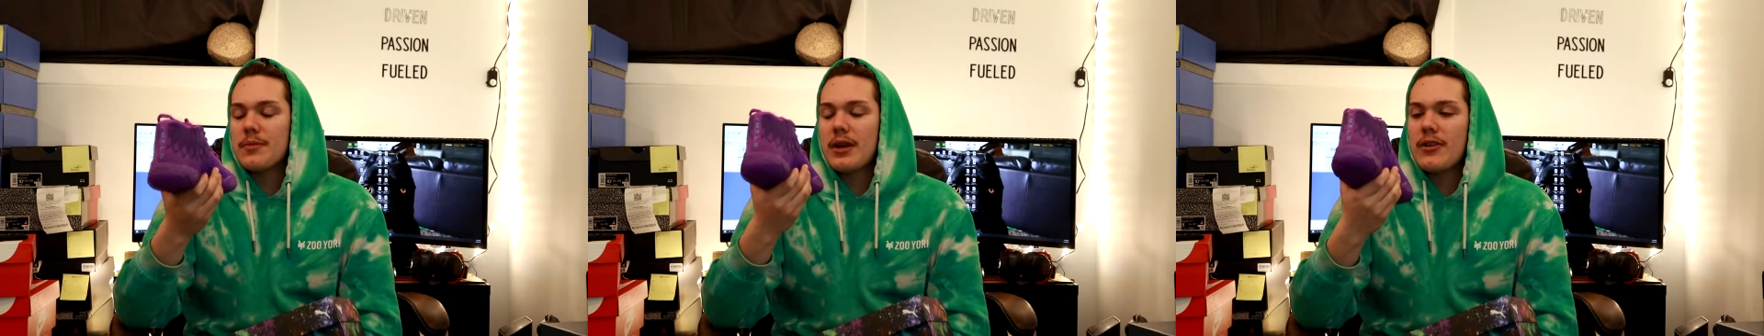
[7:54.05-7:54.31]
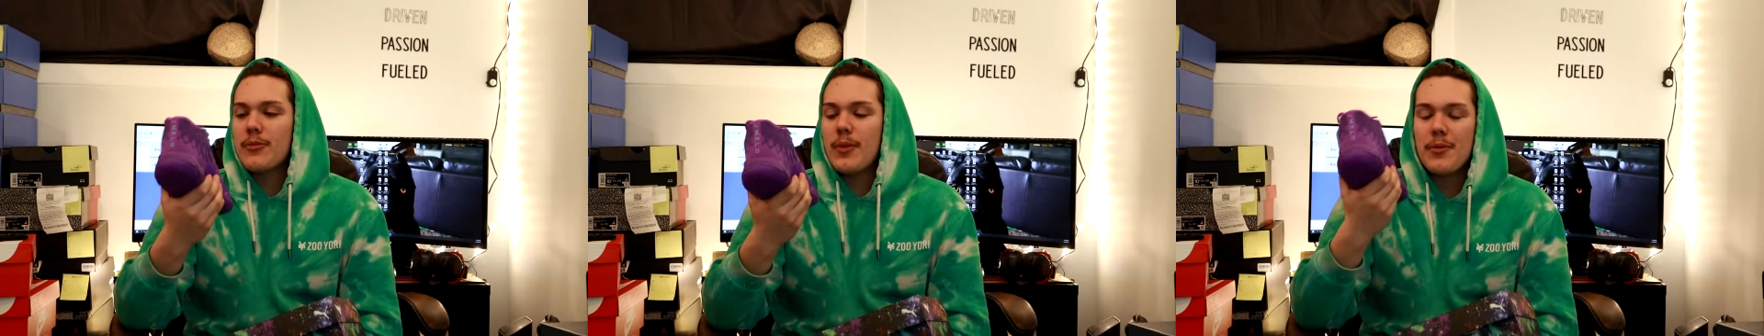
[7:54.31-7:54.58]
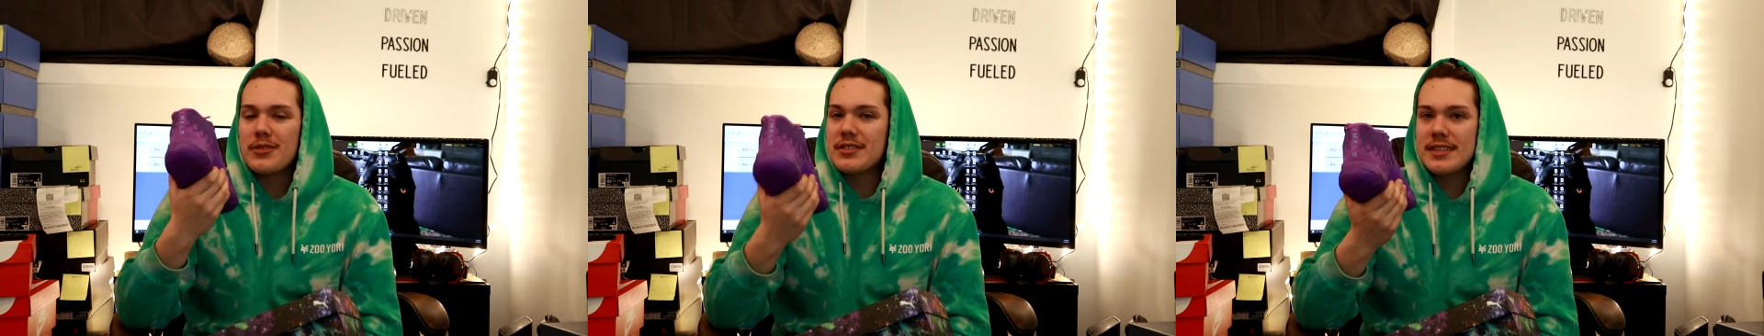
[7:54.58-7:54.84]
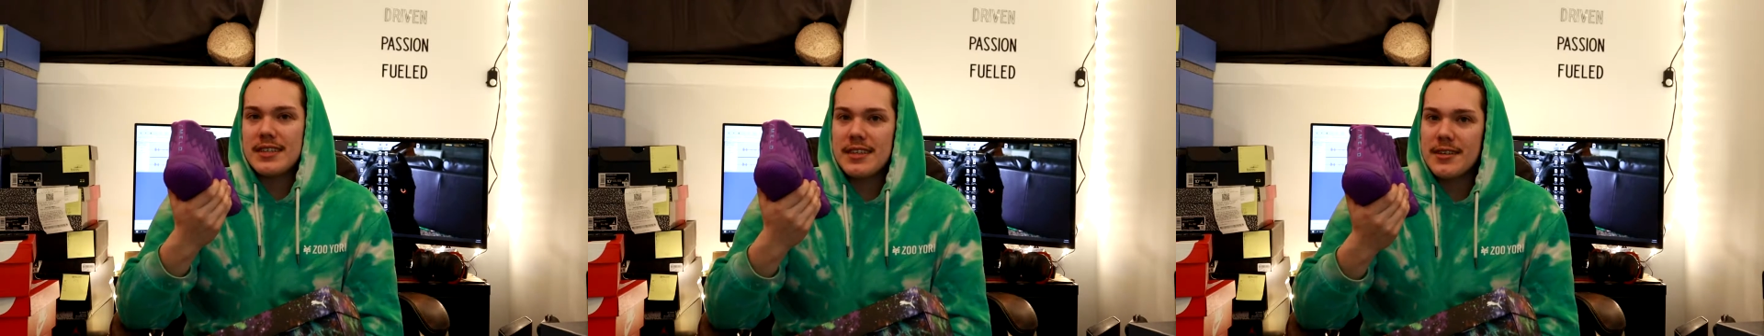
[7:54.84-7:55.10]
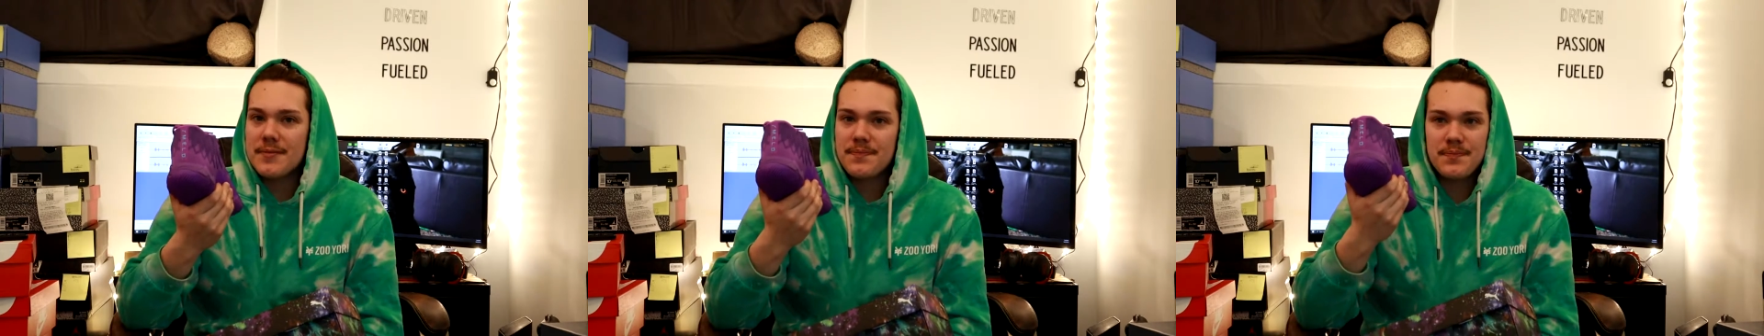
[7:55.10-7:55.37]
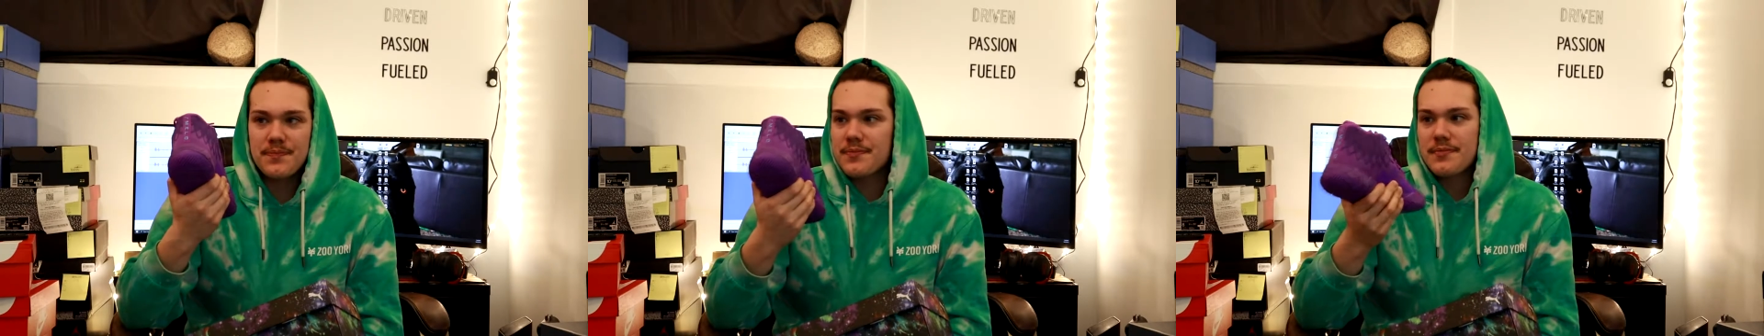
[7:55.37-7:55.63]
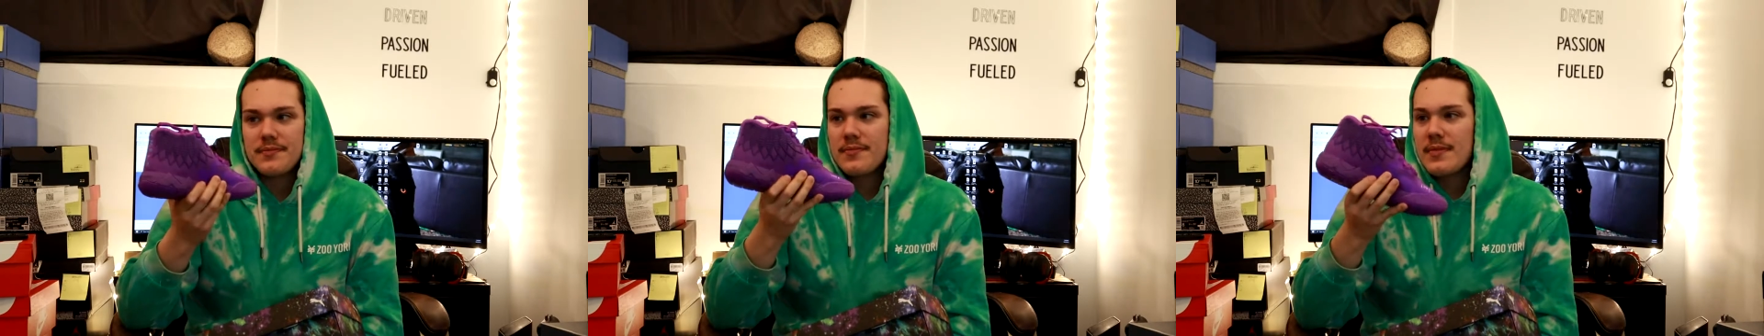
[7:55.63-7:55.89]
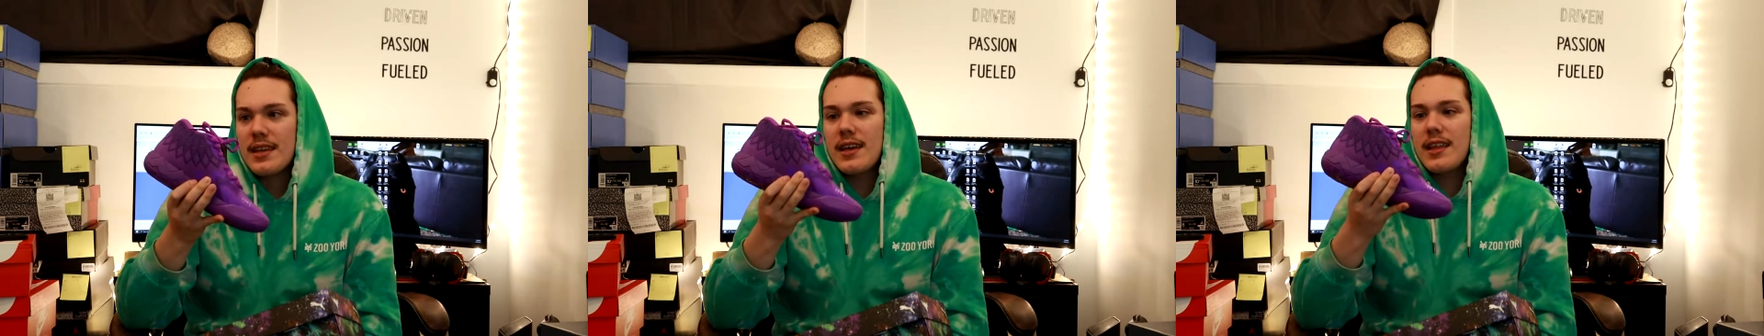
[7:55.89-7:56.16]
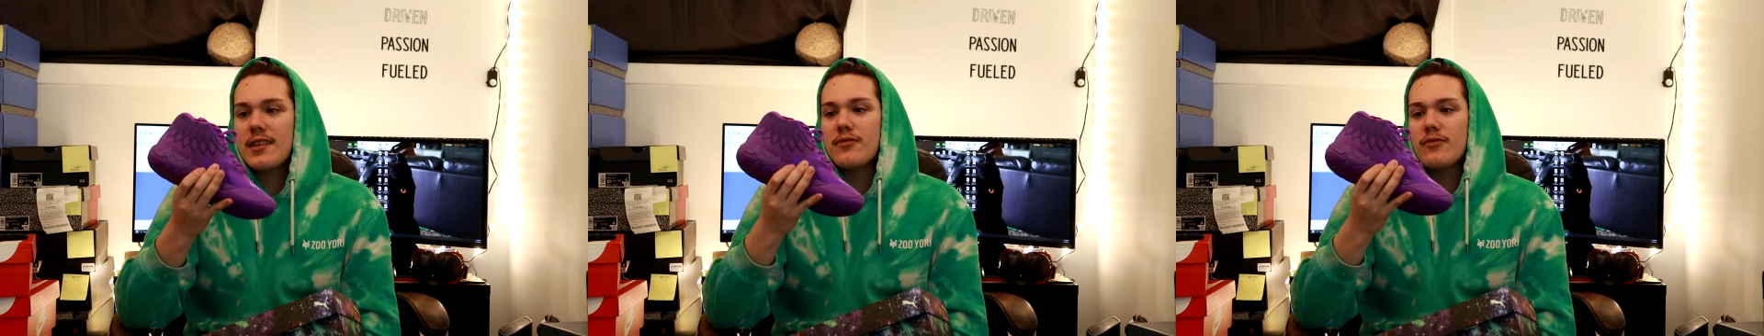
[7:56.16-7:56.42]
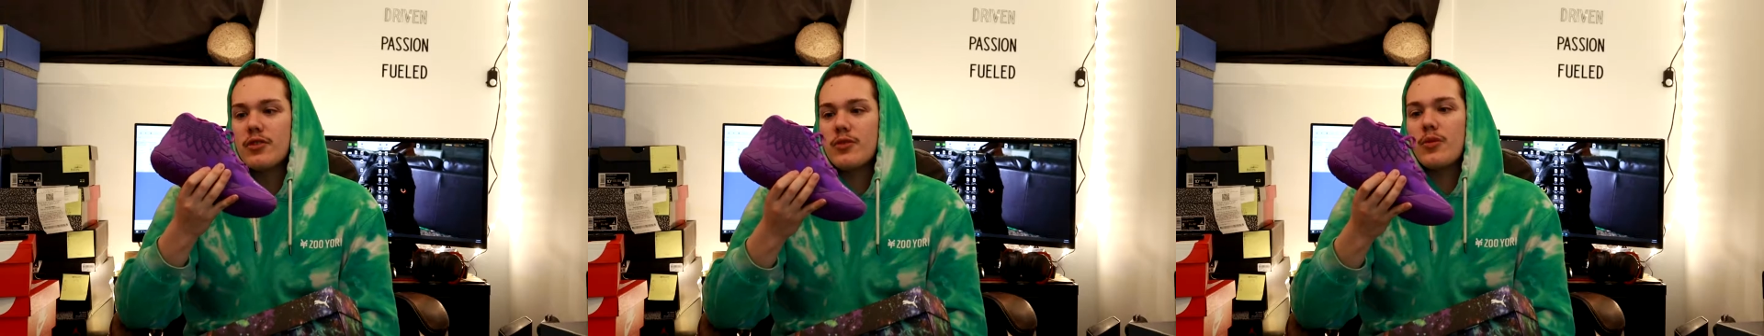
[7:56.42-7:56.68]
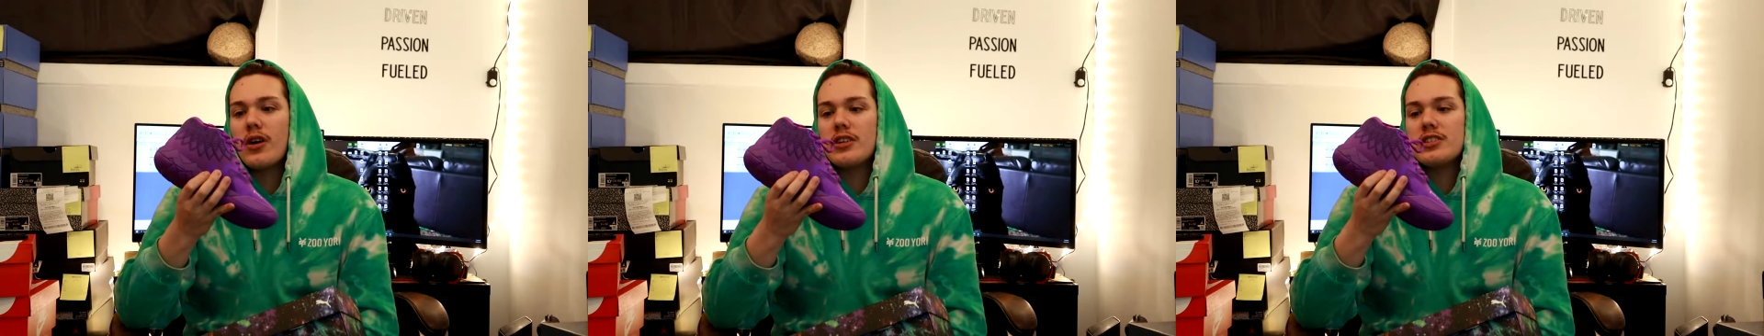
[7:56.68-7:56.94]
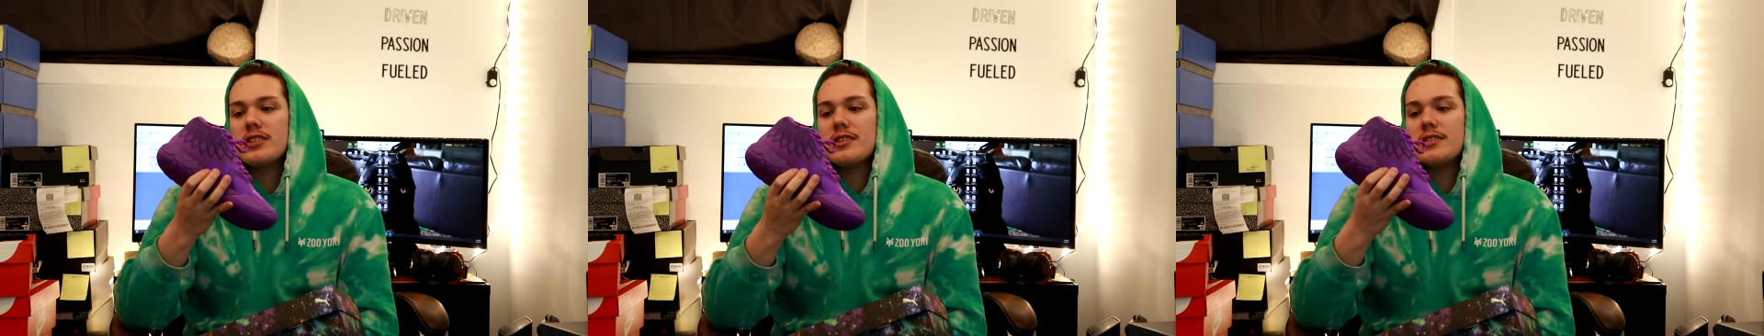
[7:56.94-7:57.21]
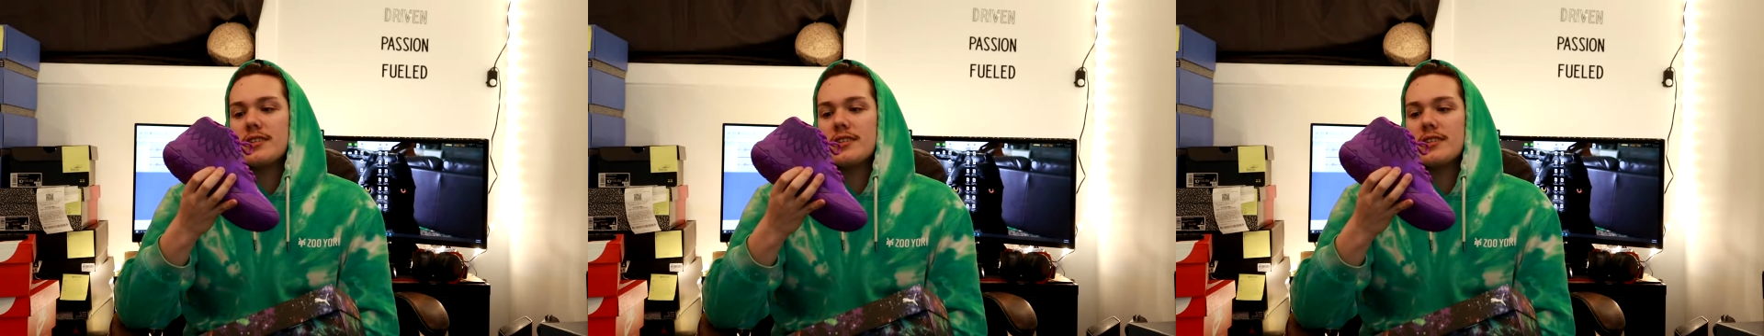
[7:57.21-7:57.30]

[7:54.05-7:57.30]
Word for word: but I remember seeing them and then rewatching it.